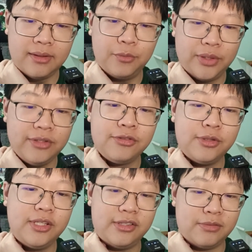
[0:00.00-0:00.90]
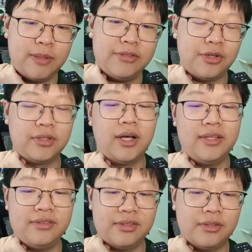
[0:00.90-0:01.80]
when this unit is placed on
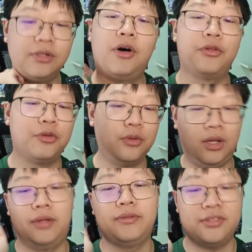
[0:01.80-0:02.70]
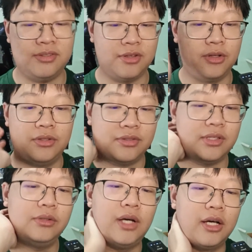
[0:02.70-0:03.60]
Guardian Circle, auto, this is the auto
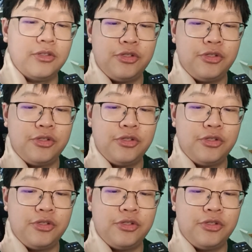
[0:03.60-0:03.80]
skill.